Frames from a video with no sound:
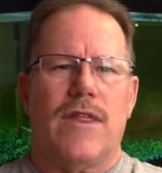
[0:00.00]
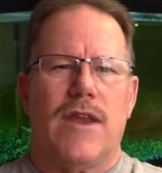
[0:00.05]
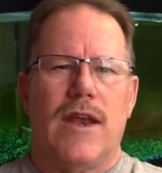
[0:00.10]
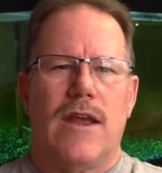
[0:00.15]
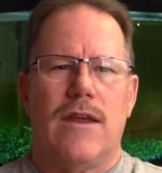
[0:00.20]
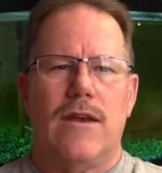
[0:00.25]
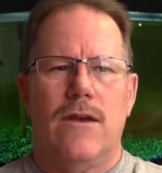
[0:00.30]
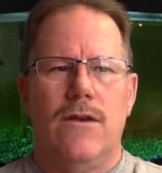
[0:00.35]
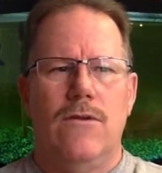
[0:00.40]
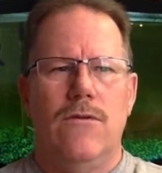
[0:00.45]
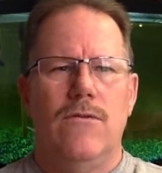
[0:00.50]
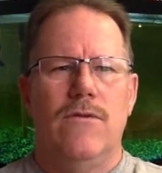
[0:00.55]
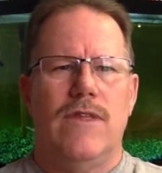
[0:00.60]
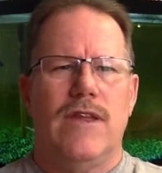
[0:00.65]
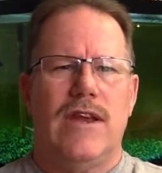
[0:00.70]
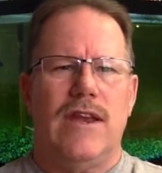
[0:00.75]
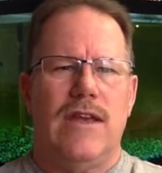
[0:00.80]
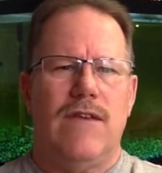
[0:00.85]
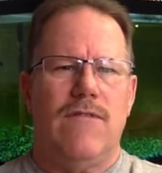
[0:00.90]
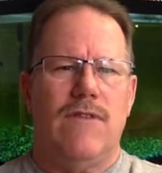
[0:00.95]
And I knew
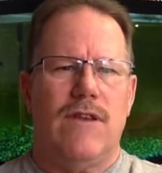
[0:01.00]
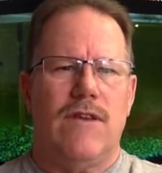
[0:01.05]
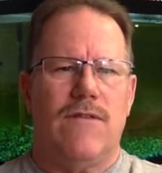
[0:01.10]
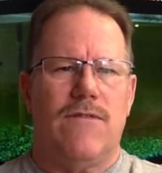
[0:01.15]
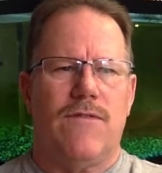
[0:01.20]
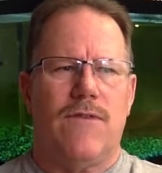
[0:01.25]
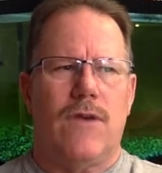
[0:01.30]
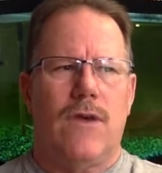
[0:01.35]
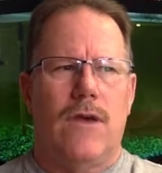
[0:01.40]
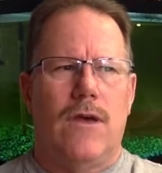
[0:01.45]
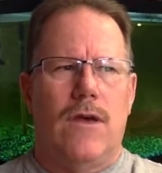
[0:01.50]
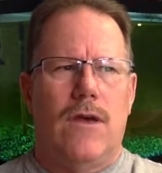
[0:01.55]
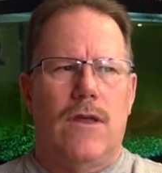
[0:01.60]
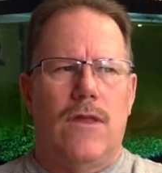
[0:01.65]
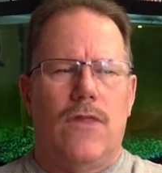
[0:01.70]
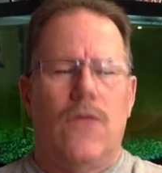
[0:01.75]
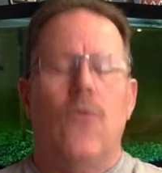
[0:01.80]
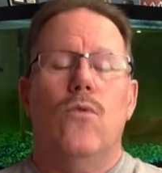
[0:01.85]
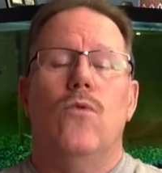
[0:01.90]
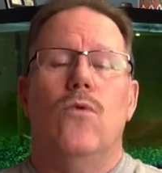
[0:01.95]
that even if
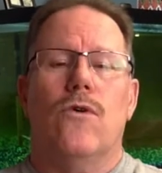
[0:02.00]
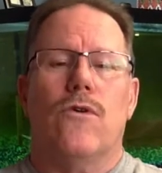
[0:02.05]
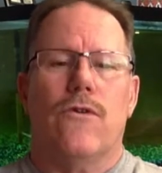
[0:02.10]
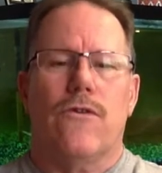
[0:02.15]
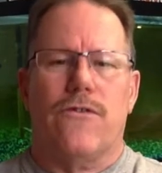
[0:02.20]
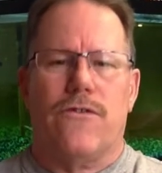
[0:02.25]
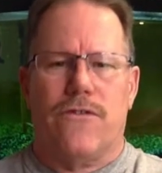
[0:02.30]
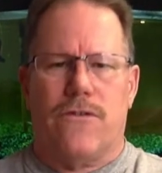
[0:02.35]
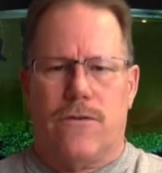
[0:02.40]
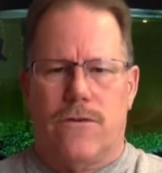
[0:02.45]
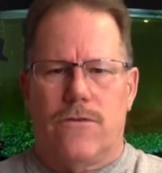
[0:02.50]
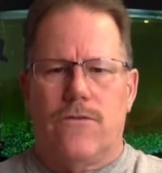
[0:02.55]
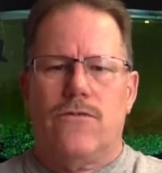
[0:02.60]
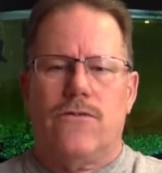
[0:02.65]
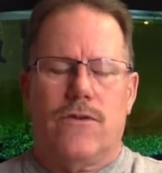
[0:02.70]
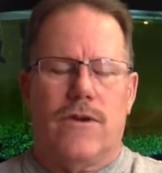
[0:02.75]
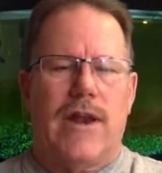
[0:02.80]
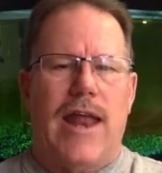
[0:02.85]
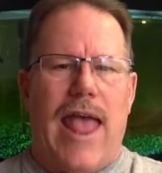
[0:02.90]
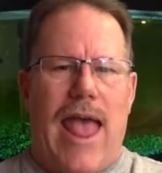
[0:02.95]
the worst
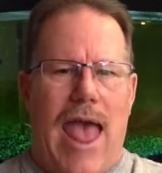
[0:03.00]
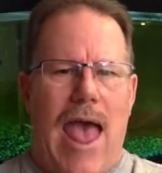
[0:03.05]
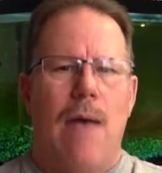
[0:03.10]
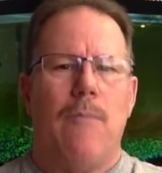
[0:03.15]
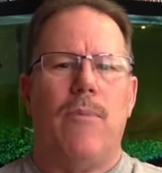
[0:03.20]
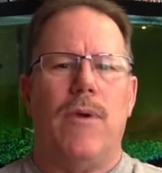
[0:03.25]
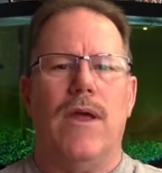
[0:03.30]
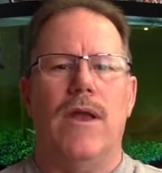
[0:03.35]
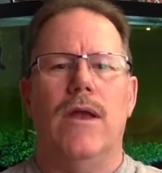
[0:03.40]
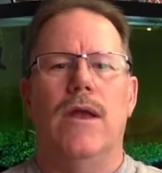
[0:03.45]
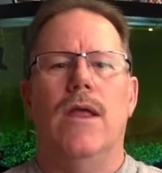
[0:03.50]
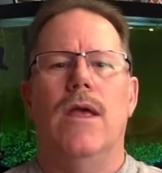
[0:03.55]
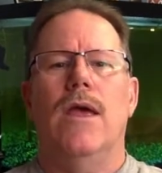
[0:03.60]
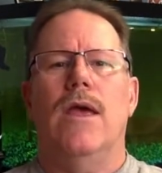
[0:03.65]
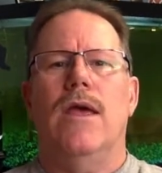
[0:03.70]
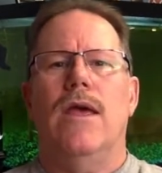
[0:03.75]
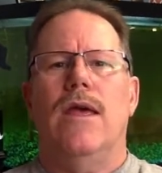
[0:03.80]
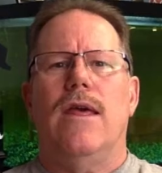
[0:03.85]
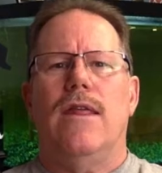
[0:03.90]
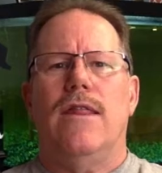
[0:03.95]
should happen,
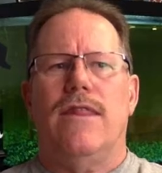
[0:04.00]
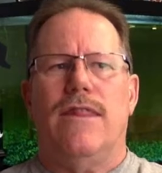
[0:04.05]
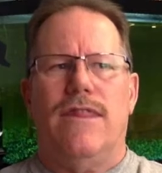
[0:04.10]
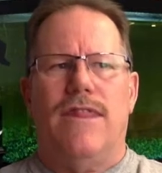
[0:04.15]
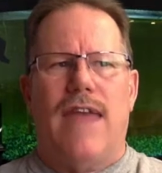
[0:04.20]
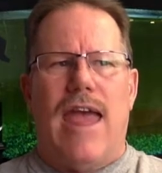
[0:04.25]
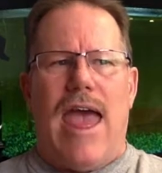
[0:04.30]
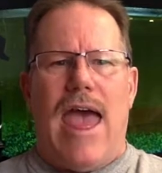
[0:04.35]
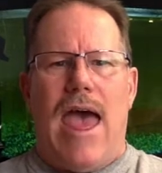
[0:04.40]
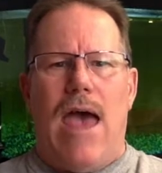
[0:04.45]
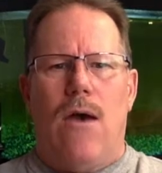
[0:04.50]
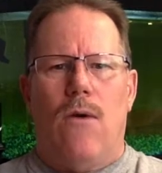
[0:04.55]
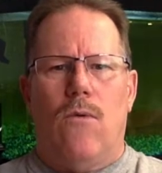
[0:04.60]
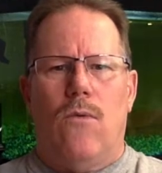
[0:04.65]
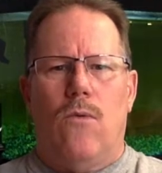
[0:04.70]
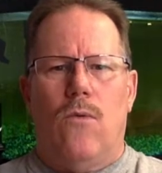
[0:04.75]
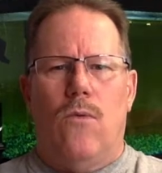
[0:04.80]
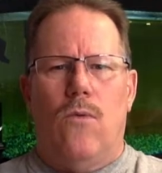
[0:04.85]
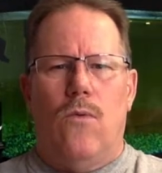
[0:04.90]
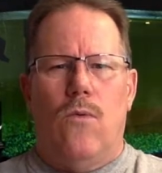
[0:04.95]
that
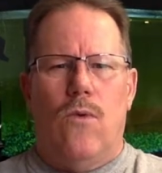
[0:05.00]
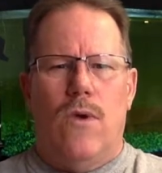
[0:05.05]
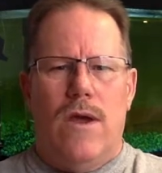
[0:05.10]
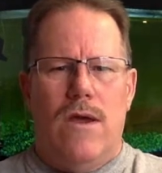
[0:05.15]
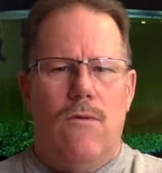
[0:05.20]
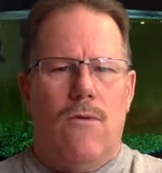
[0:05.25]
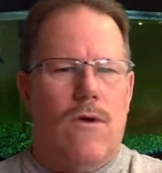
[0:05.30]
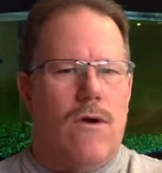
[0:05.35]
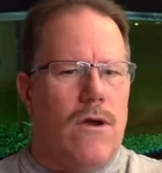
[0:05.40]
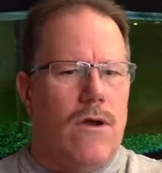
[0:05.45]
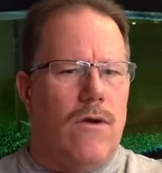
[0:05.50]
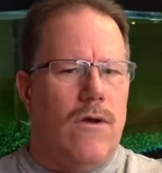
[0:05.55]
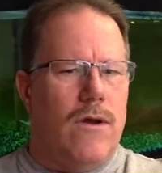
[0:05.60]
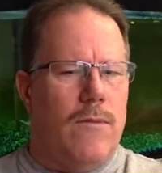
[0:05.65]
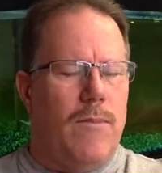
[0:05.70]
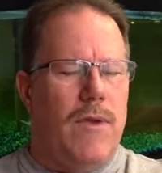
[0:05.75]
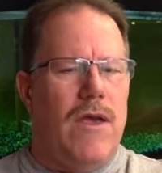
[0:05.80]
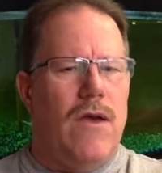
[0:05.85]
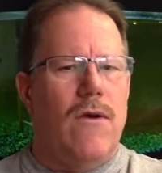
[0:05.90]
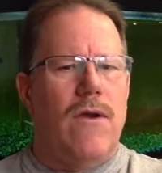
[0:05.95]
we were going
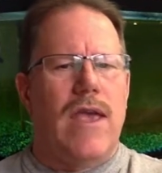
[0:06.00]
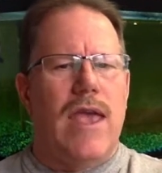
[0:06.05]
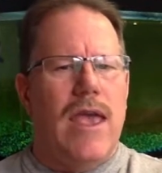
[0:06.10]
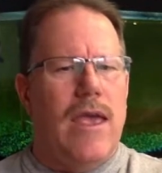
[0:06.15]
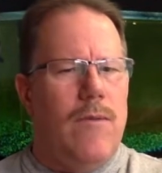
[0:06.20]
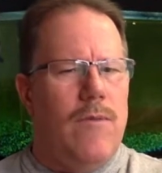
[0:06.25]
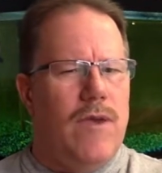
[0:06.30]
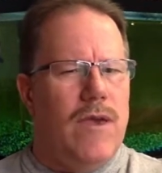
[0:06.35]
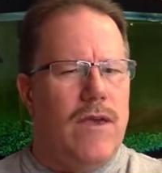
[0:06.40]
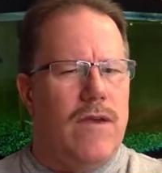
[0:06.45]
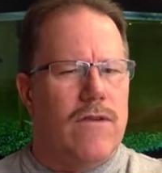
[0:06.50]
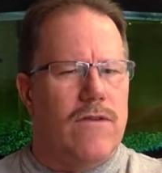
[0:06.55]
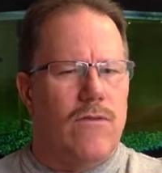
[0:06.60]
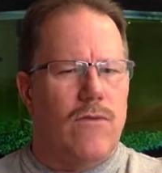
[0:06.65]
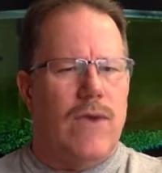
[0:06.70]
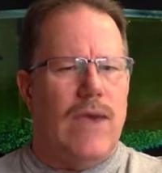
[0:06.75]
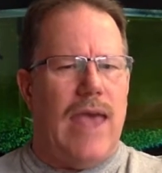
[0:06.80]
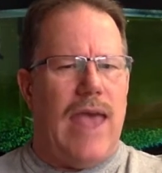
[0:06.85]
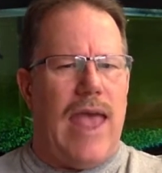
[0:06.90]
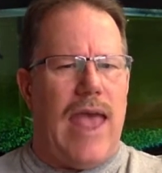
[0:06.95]
to be okay because
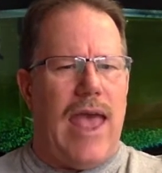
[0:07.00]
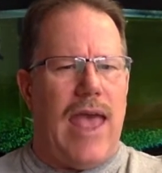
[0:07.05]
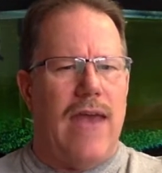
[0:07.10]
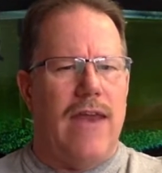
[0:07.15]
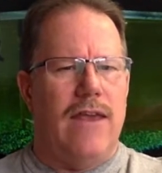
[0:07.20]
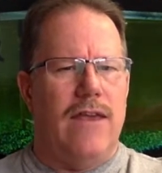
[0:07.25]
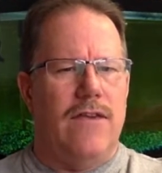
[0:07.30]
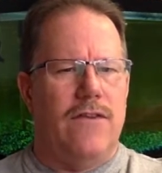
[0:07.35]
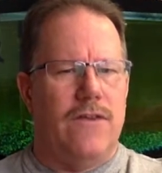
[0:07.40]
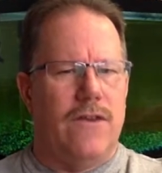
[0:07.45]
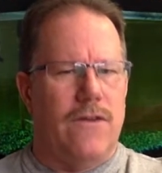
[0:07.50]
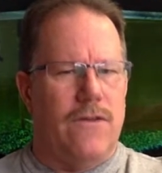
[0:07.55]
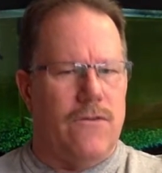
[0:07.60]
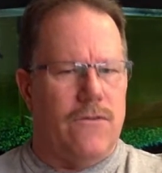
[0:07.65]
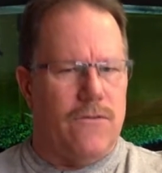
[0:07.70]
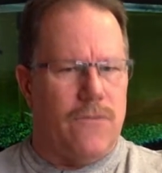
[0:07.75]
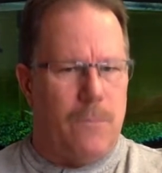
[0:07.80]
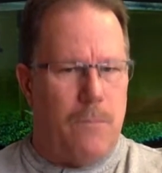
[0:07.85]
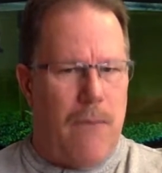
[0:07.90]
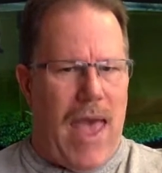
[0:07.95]
we had each
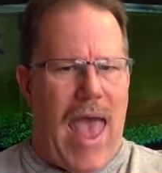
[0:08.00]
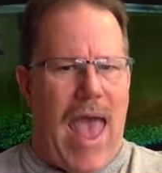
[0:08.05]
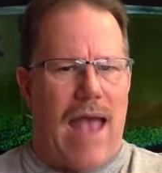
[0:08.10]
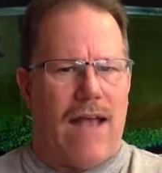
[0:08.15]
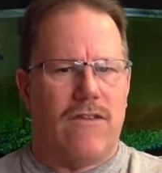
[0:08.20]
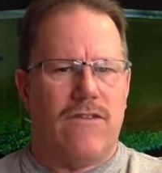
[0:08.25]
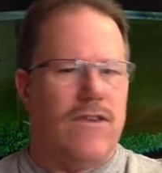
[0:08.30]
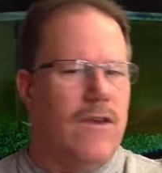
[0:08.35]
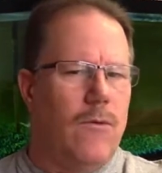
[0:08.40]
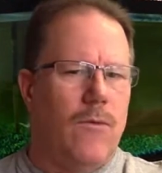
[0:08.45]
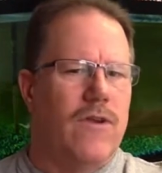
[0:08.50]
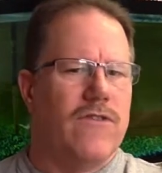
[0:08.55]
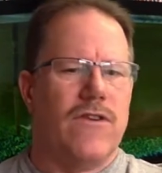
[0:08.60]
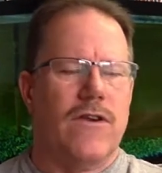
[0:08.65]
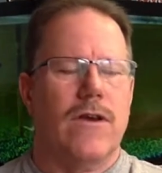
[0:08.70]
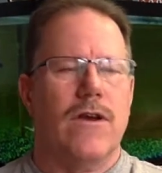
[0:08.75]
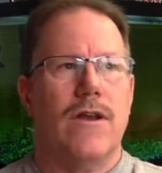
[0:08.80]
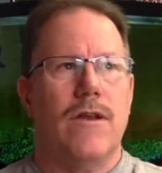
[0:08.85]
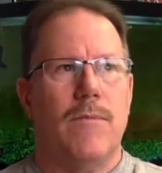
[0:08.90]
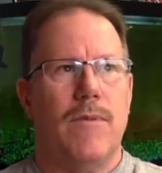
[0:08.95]
other's backs. It
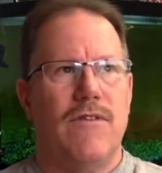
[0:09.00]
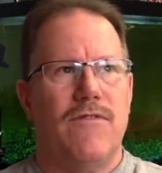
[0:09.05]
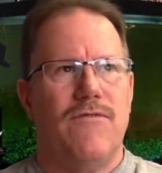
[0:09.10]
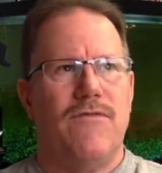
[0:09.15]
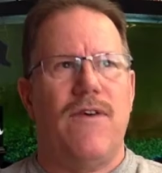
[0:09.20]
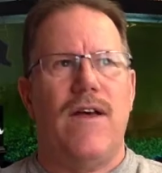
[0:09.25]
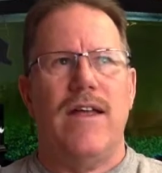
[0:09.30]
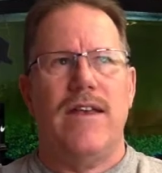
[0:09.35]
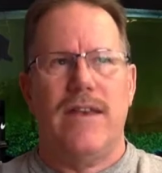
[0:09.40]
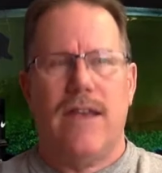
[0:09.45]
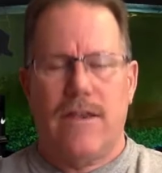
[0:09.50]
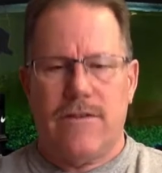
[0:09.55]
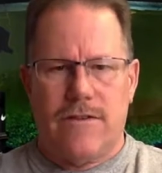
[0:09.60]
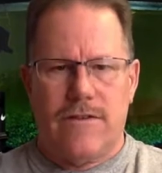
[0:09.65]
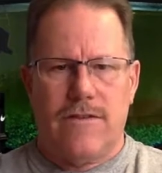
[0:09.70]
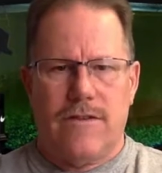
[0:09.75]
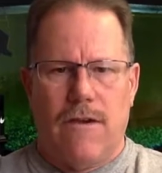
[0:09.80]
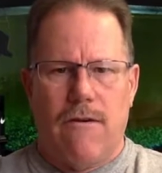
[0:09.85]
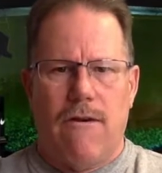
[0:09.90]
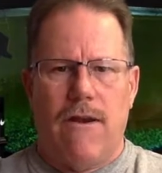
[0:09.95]
wasn't going to be fun
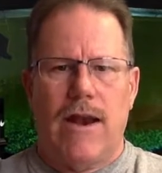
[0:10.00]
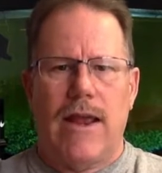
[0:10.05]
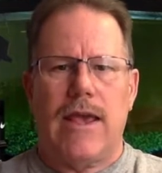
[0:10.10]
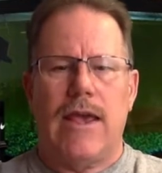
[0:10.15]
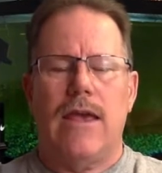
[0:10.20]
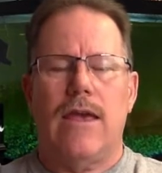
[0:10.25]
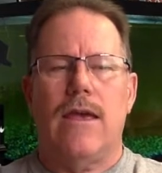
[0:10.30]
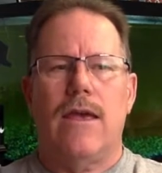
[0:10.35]
necessarily,